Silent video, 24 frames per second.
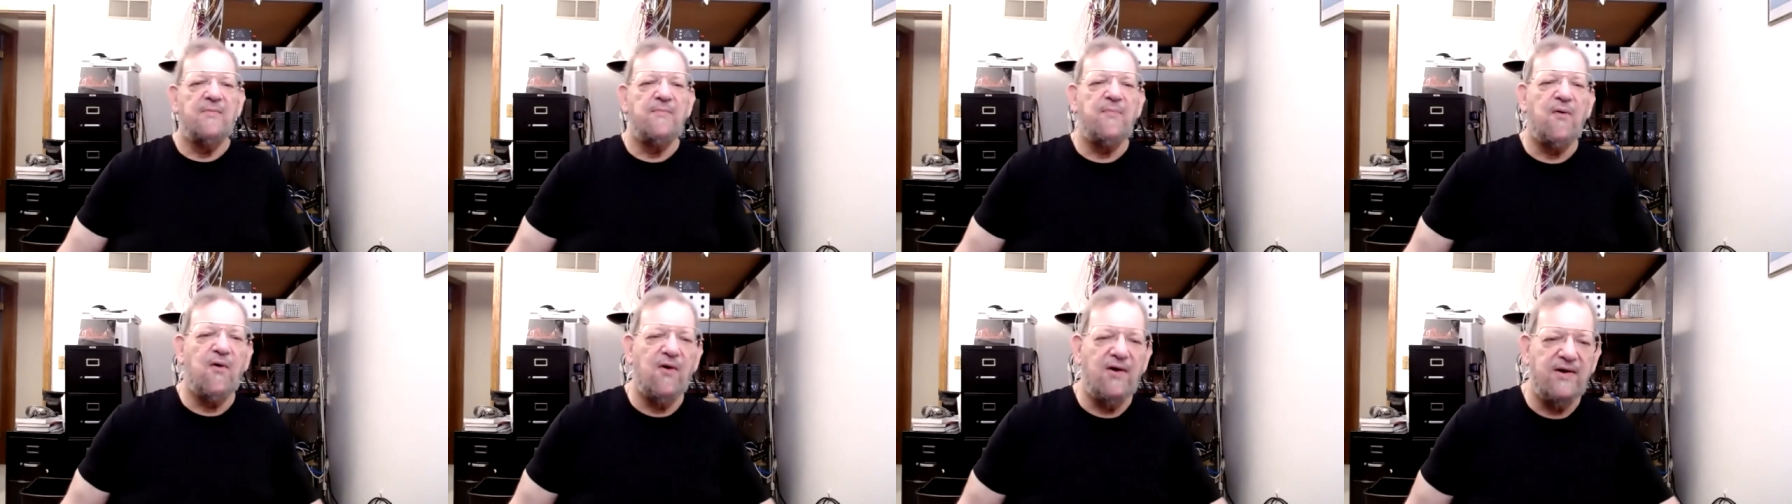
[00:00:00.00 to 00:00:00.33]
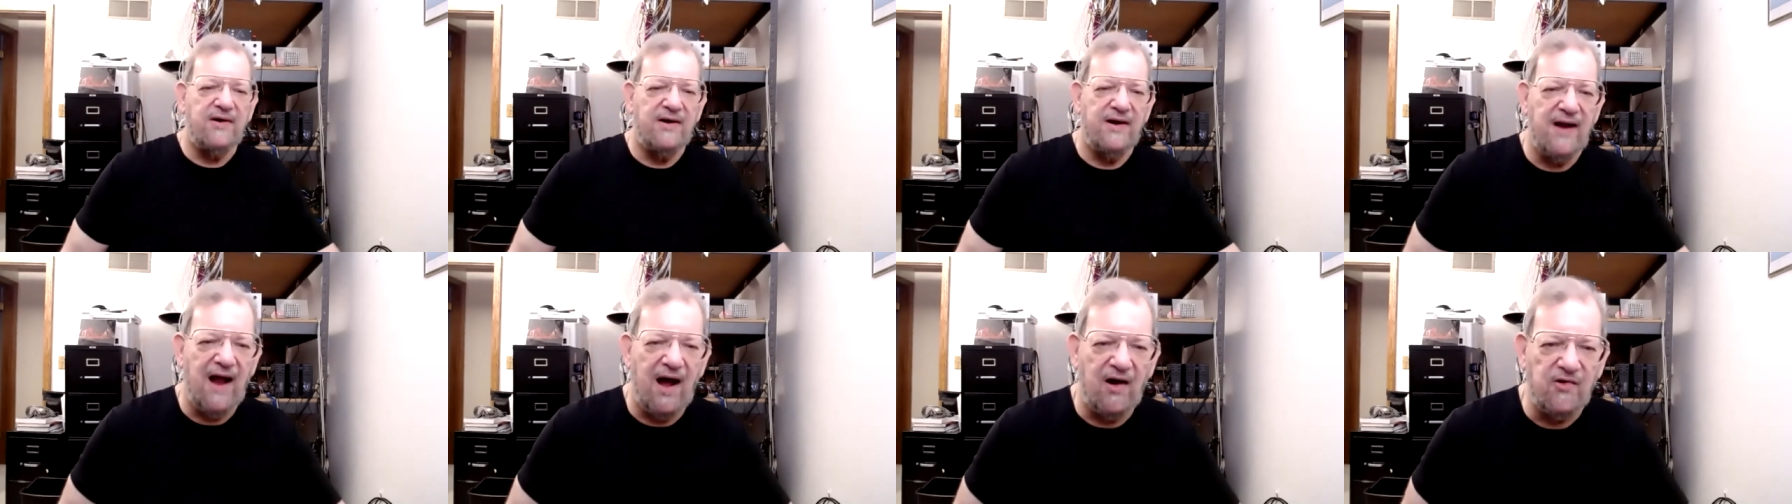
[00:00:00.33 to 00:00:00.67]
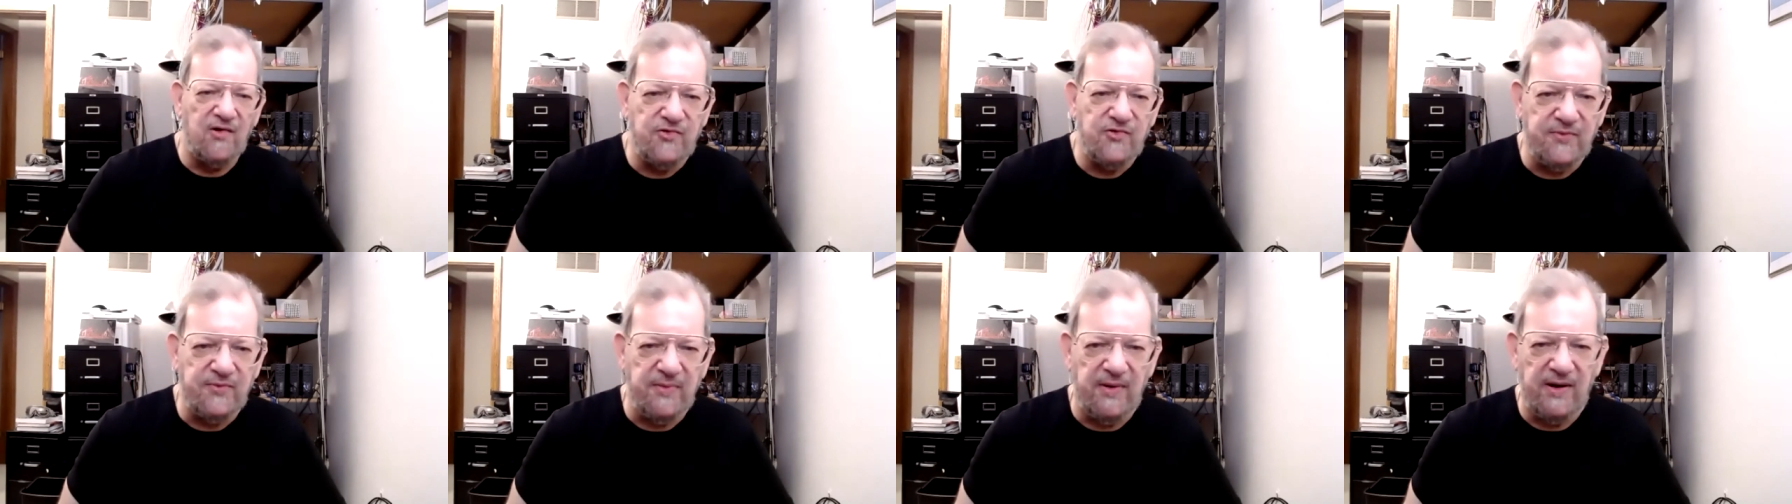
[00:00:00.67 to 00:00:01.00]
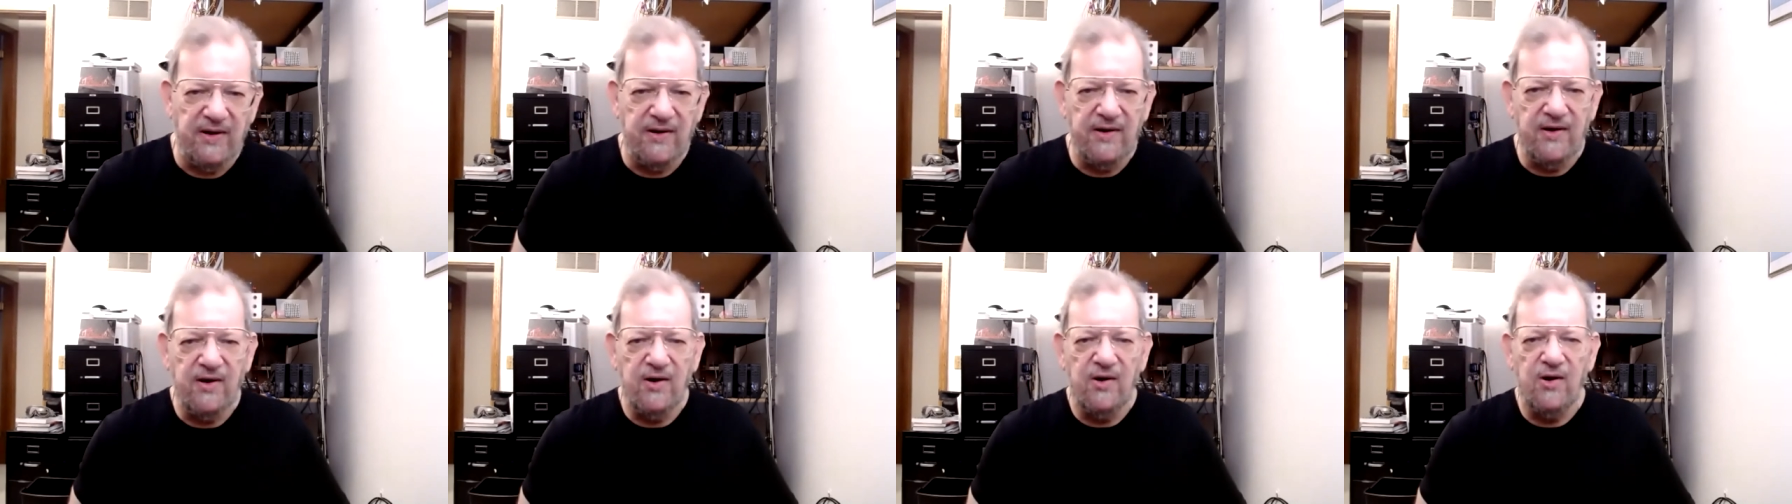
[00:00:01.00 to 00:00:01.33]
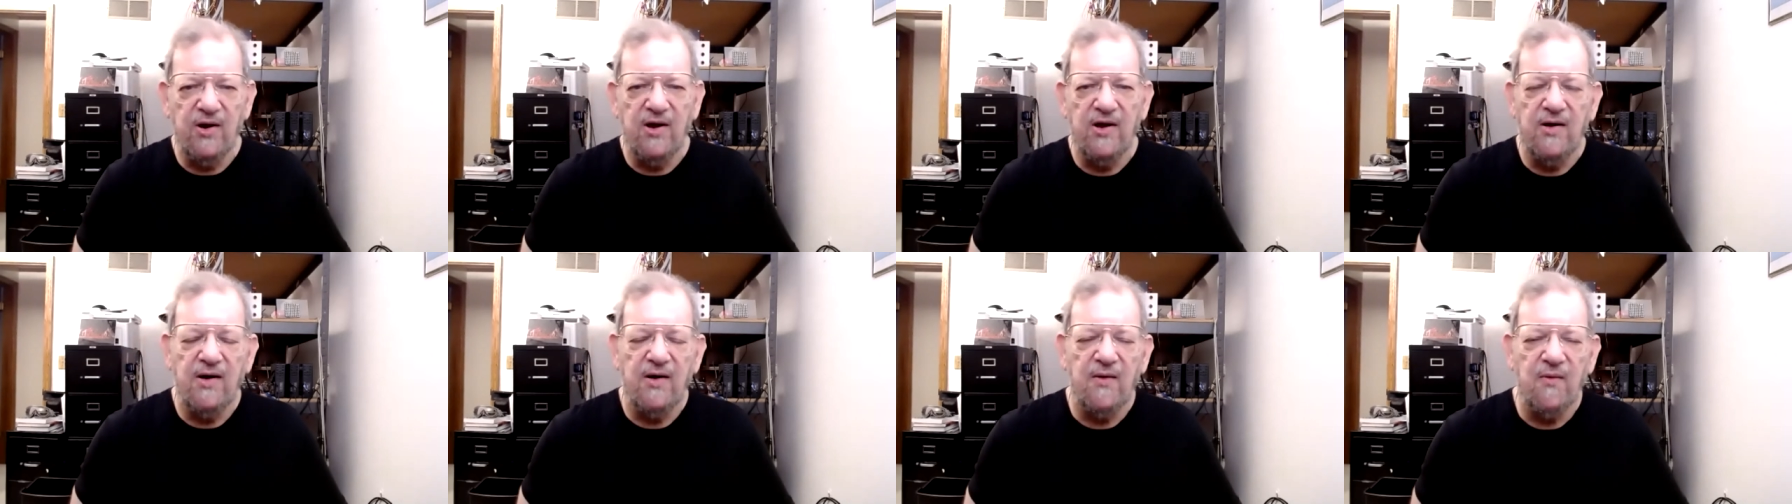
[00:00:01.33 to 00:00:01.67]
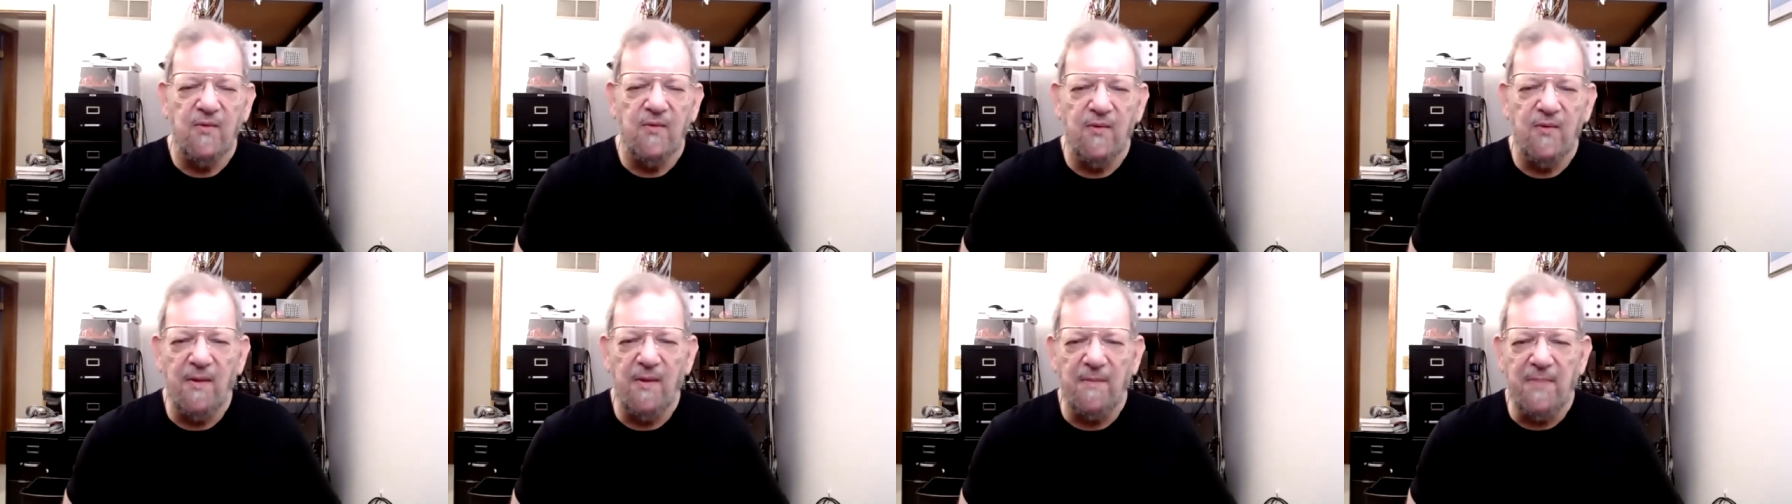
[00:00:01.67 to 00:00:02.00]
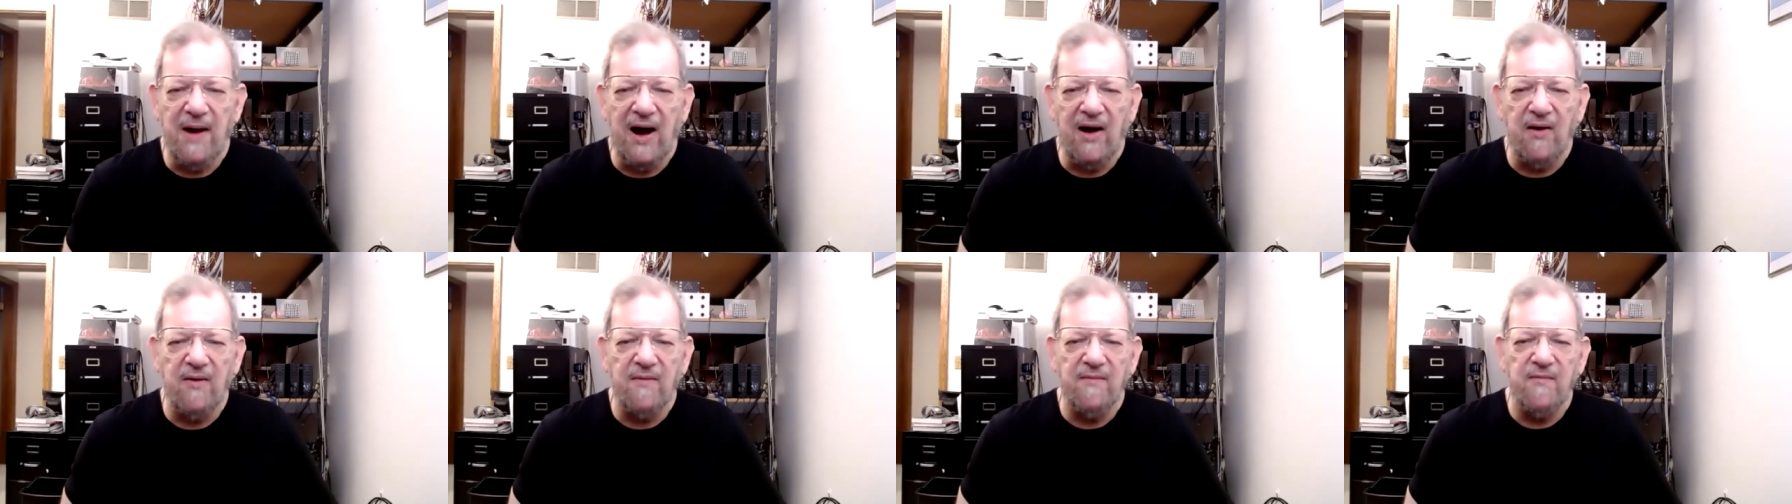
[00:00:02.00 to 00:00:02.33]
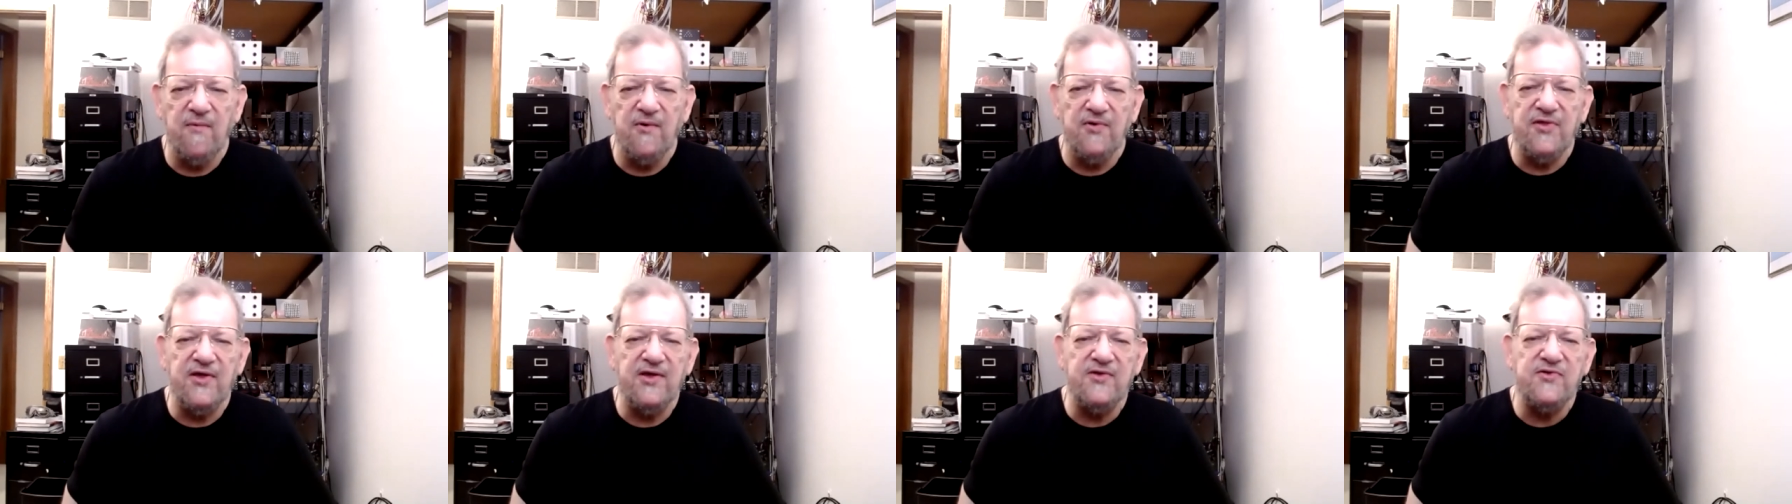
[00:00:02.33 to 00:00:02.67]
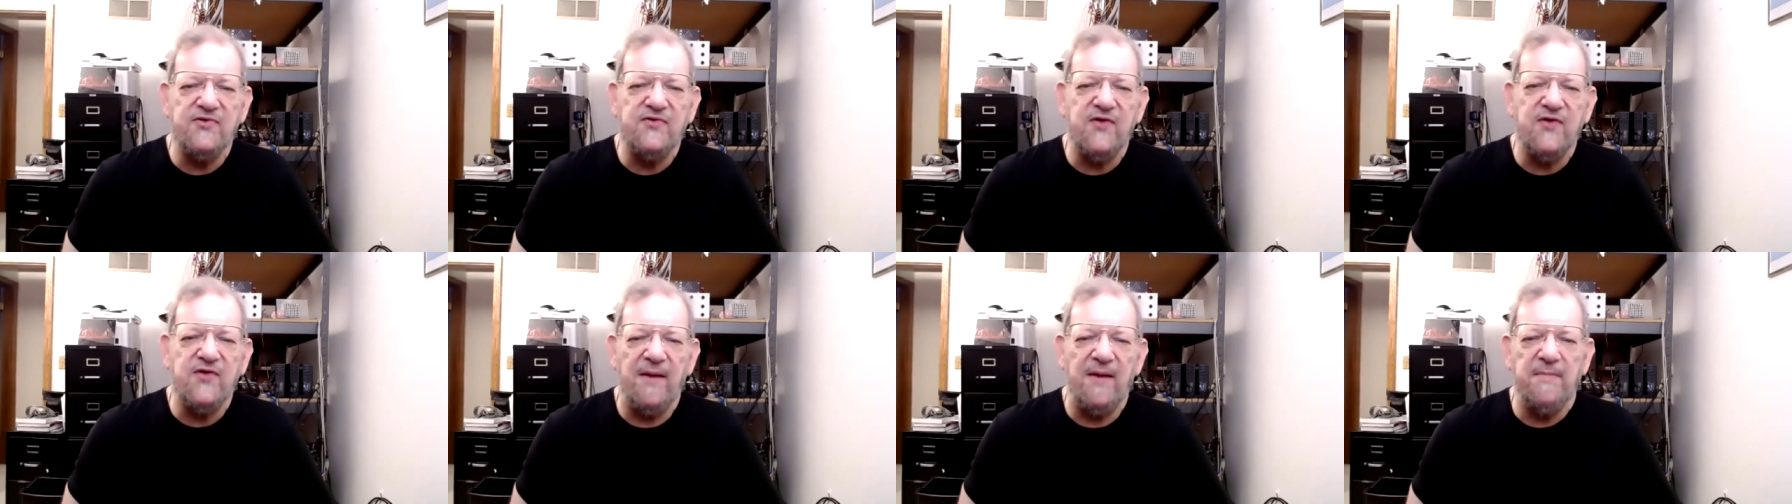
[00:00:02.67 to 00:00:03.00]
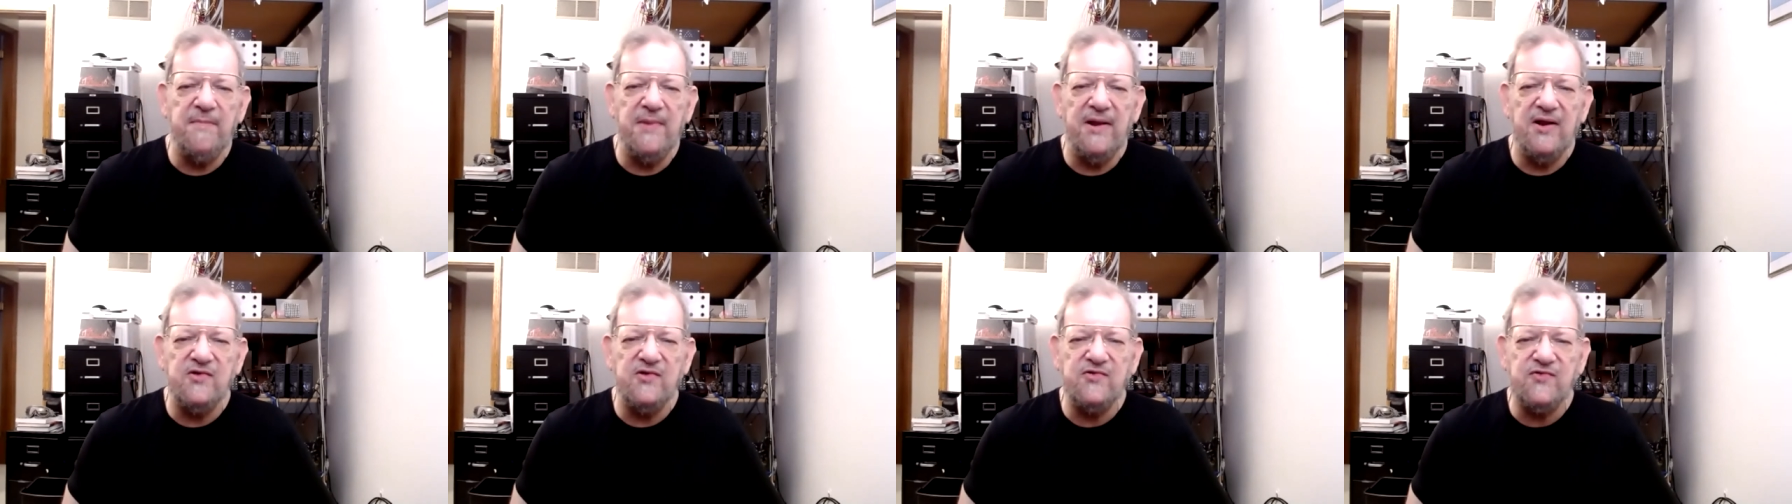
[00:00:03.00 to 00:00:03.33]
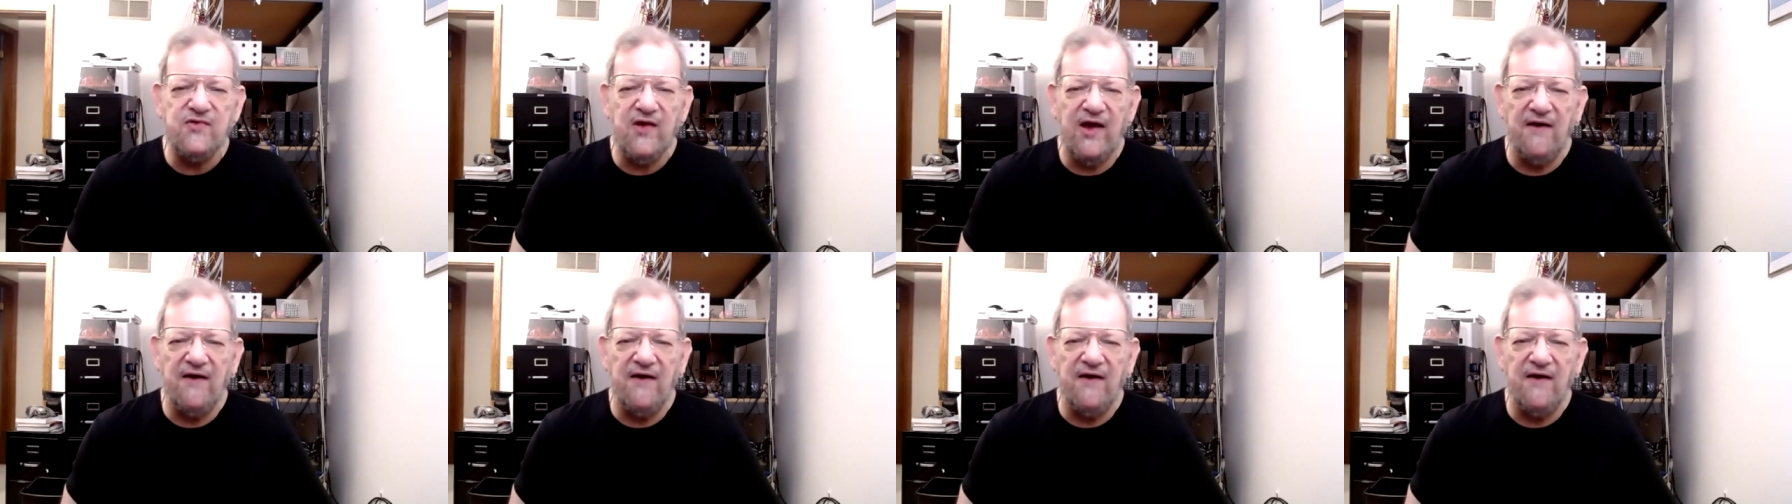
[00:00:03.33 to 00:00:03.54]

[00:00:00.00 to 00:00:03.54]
important announcement about within 10 minutes